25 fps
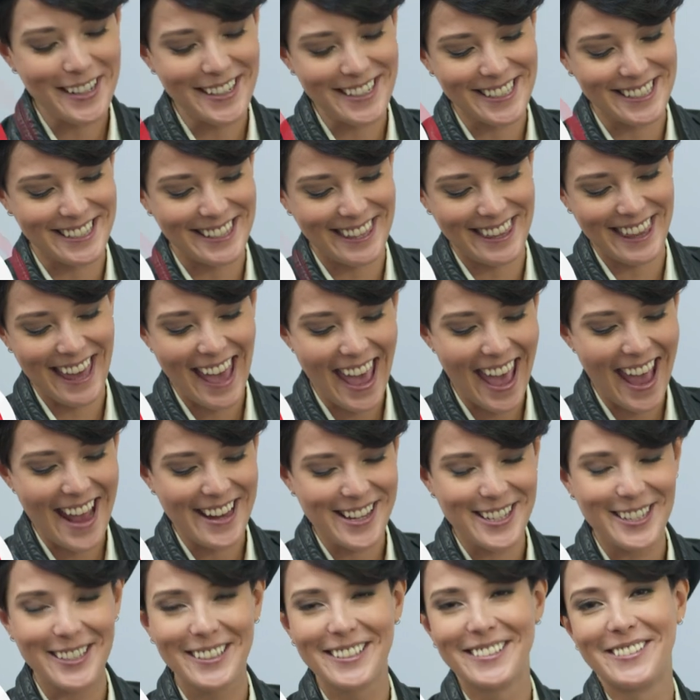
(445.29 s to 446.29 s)
is
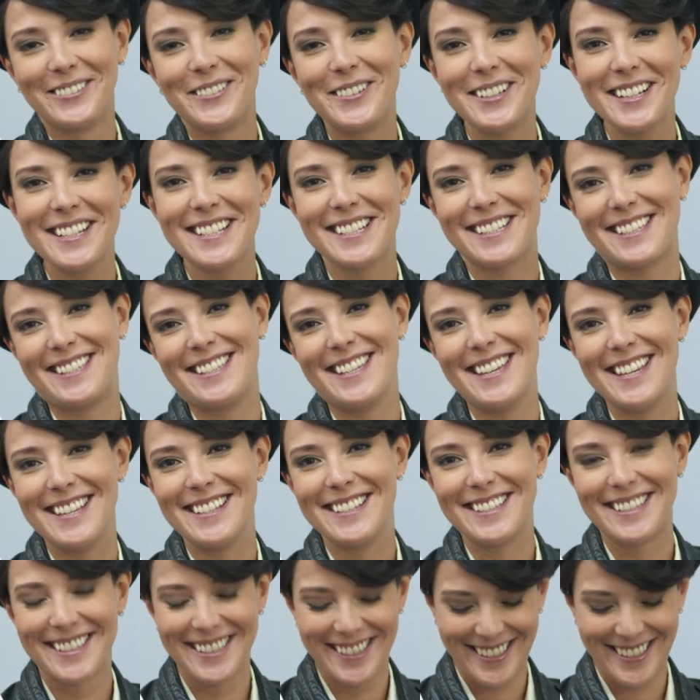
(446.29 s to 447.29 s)
that? What is this?